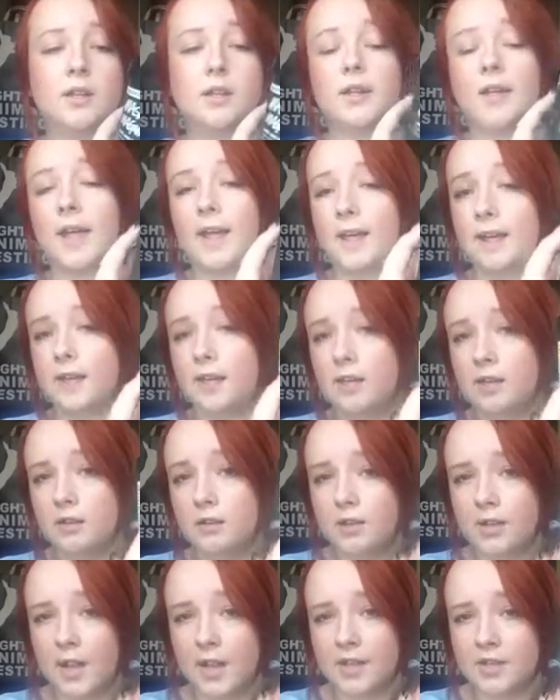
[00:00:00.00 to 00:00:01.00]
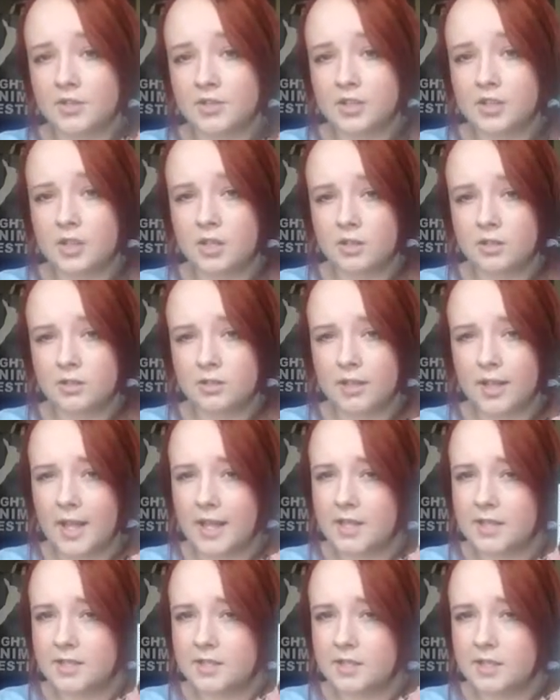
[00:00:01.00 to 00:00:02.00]
Cassia.
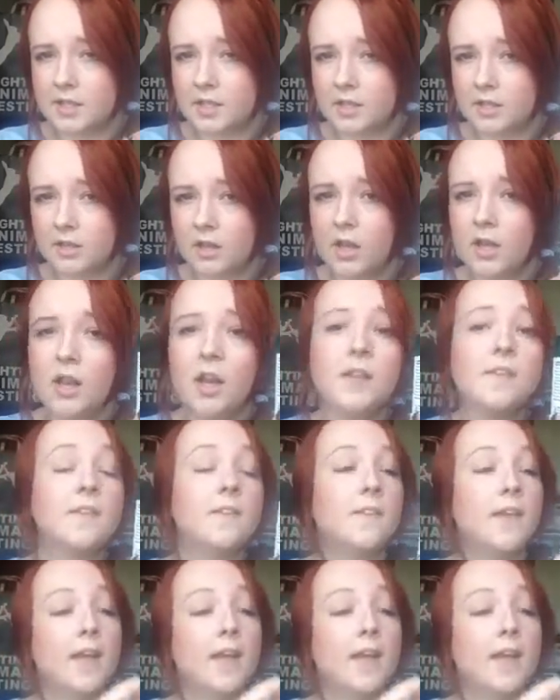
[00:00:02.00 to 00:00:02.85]
I like that